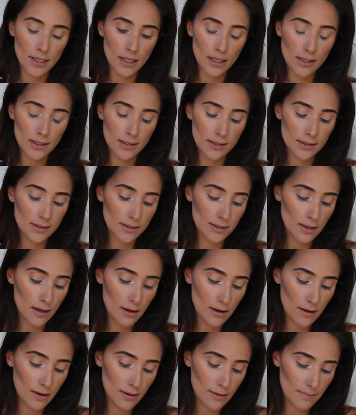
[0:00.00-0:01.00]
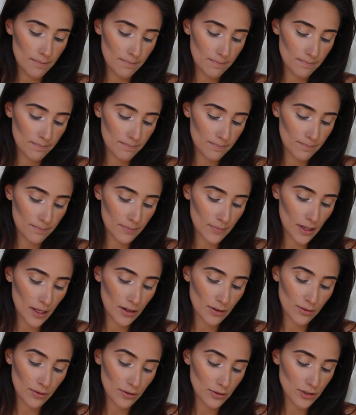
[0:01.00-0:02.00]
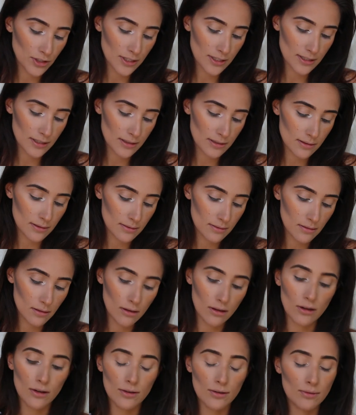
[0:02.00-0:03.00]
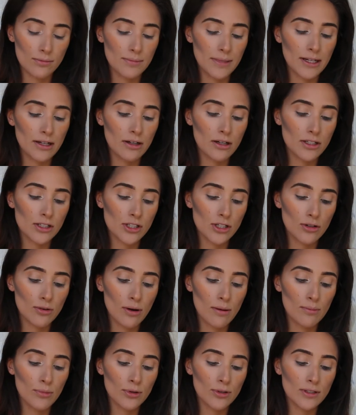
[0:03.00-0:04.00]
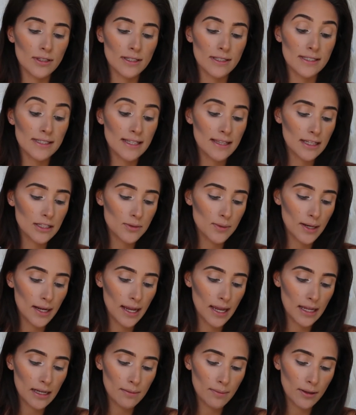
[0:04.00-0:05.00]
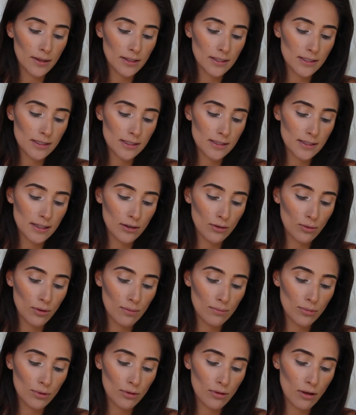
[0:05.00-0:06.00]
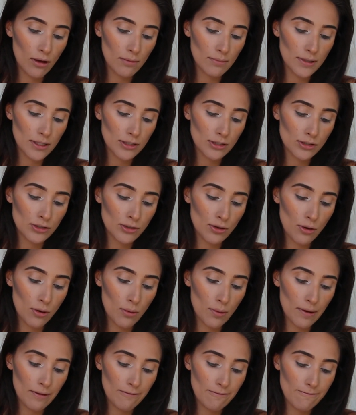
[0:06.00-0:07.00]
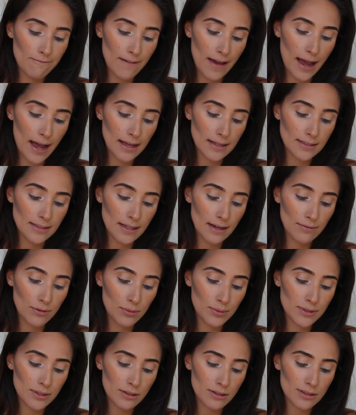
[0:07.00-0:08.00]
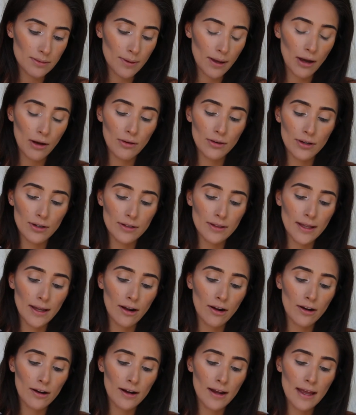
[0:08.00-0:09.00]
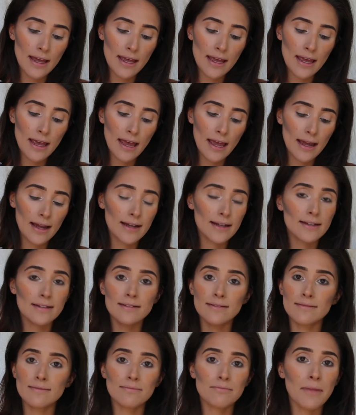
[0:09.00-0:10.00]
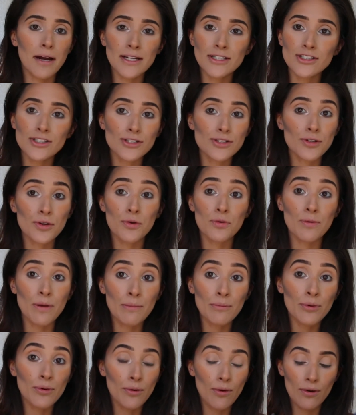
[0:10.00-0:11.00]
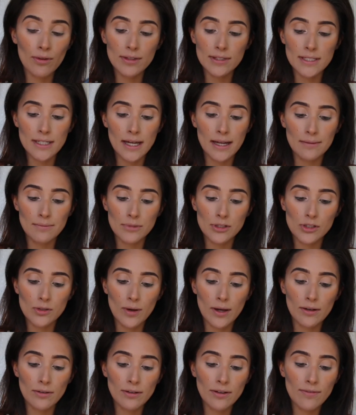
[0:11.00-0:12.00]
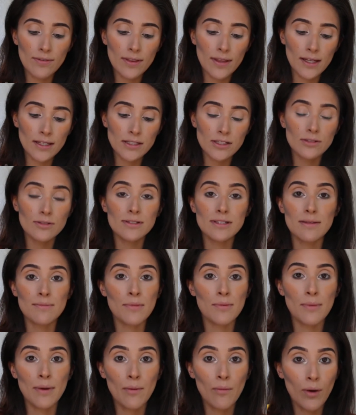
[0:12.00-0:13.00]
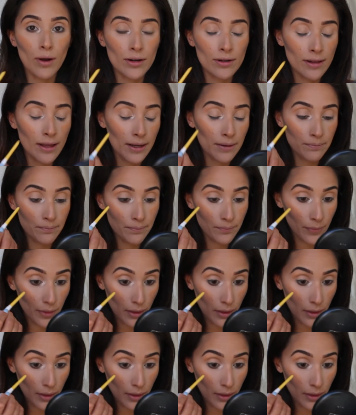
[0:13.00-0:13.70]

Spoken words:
Because, I don't know, just, oh my gosh, it crumbled. See, that's what I hate about these, is they crumble on me so fast. Everyone talks about how good they are, and mine just crumble all the time. So I don't even like to use them in my waterline.